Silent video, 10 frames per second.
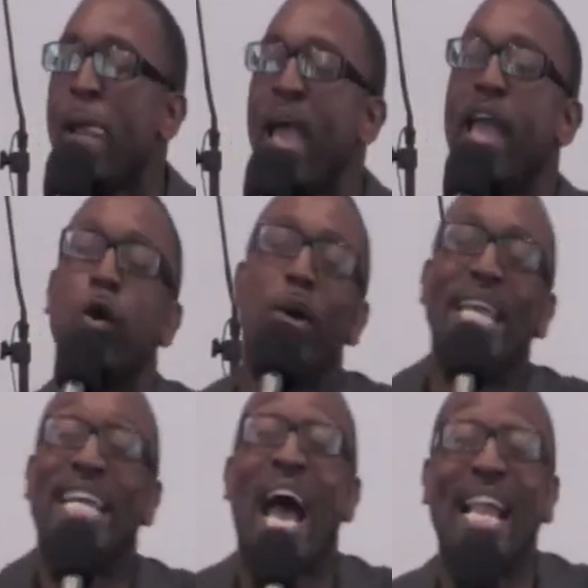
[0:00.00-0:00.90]
And when he
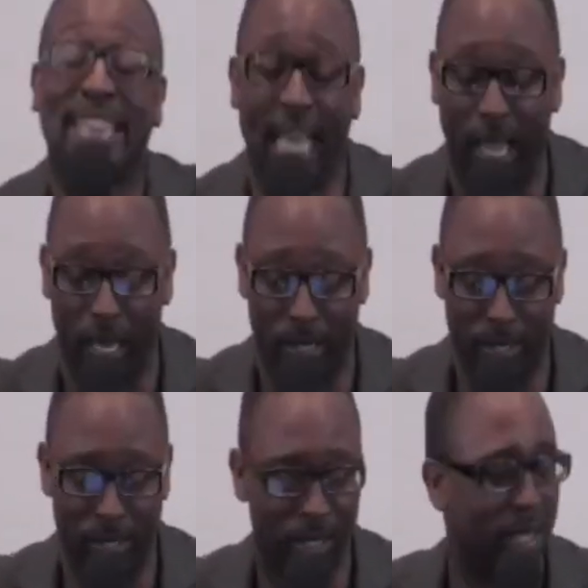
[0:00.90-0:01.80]
got there,
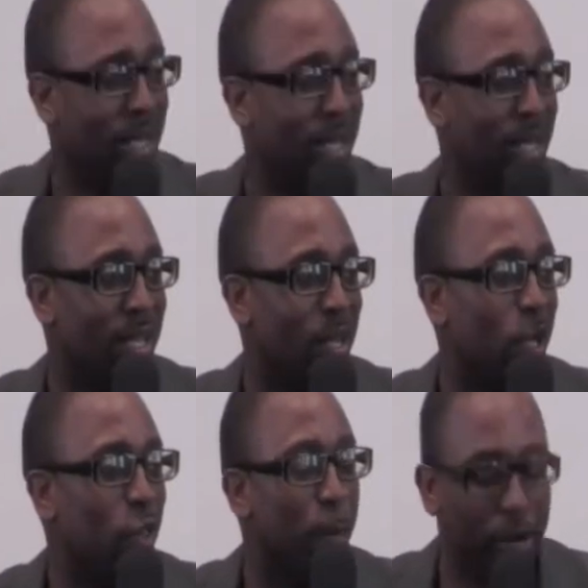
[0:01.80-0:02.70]

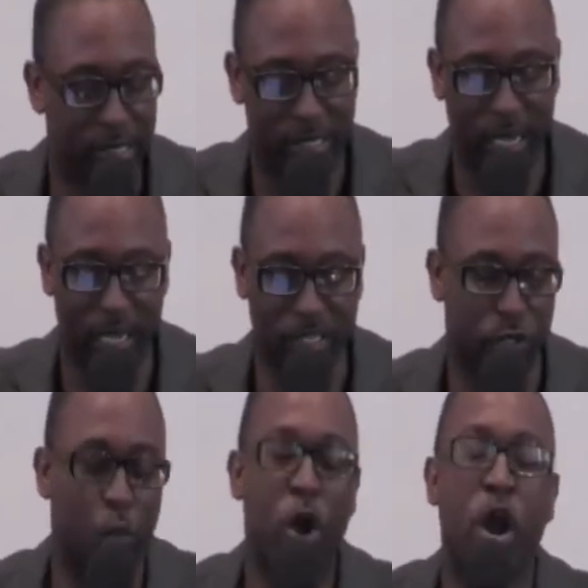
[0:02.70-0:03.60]
the book says, The
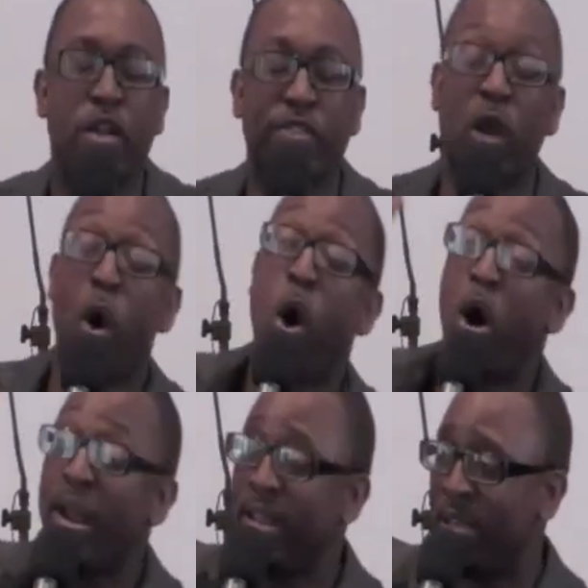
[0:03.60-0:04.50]
word of the Lord
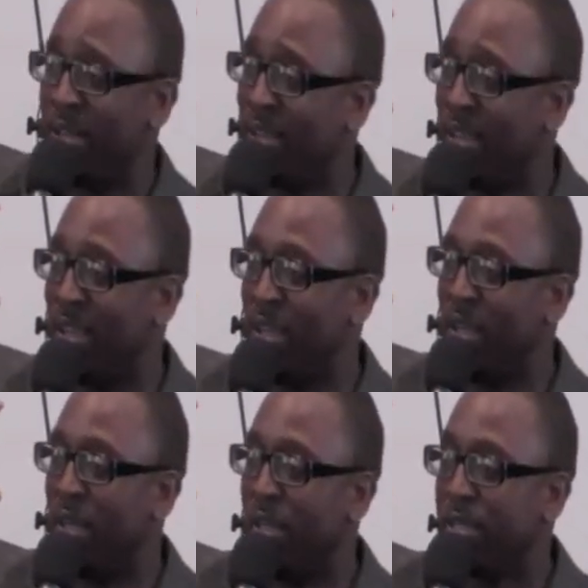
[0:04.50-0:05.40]

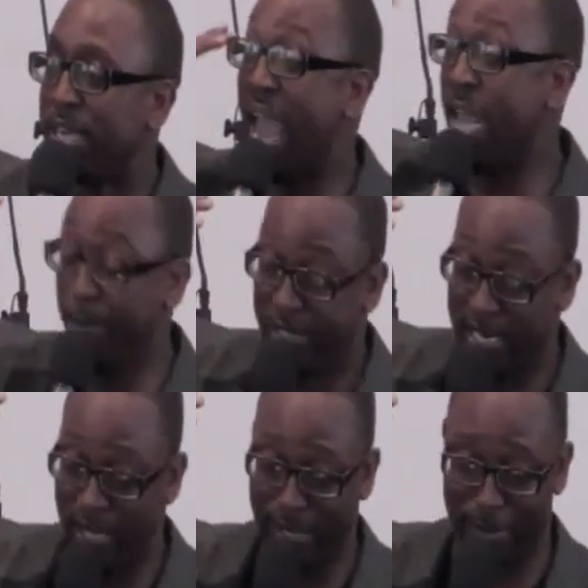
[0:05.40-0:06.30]
came to
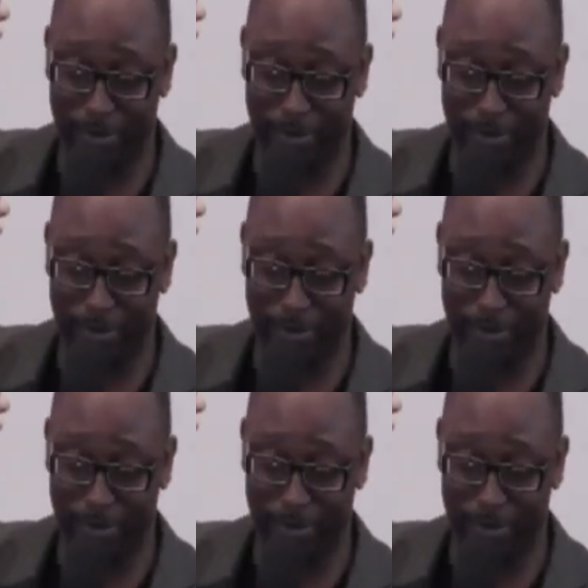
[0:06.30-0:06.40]
him.